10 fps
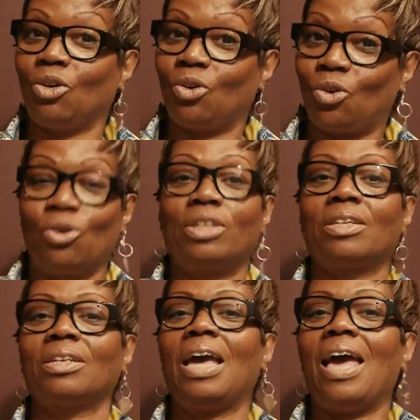
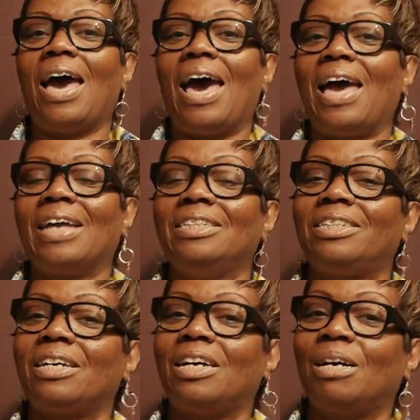Gordon, and
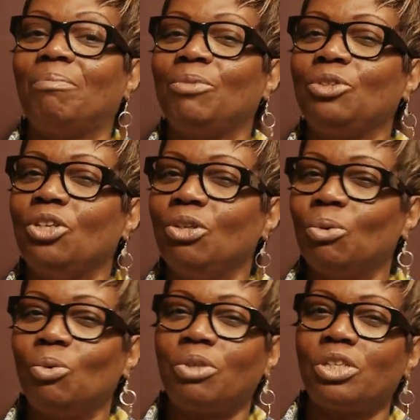
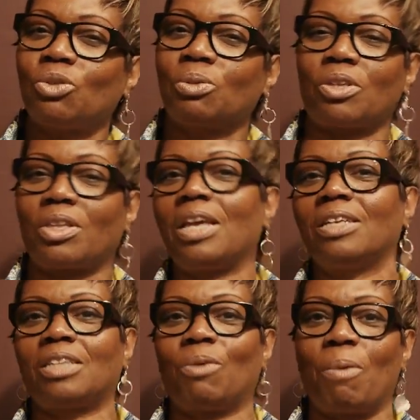all the sorts of things
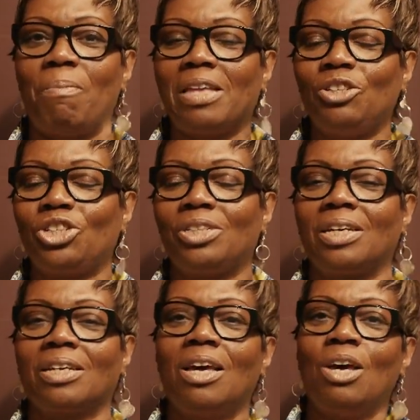that we're mentioning,